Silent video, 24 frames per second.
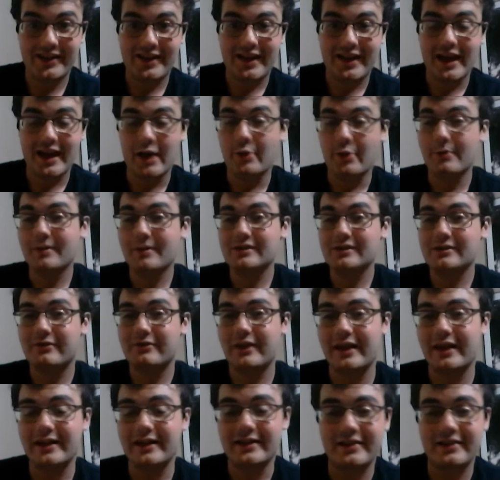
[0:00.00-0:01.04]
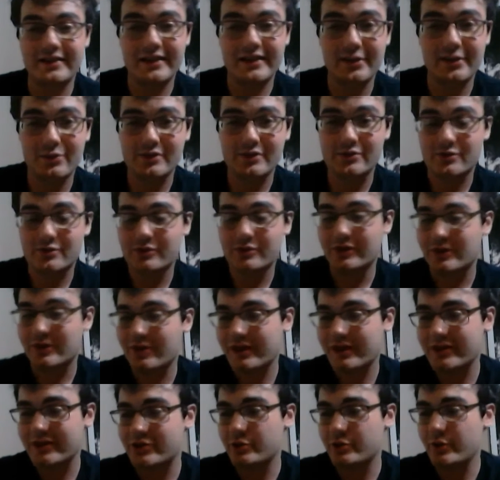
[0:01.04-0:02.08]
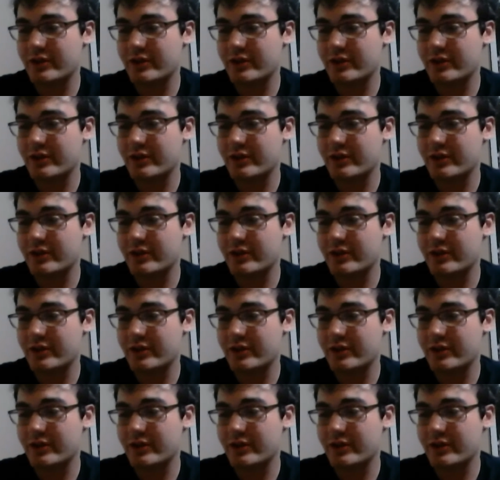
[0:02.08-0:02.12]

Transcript: And he was really great too.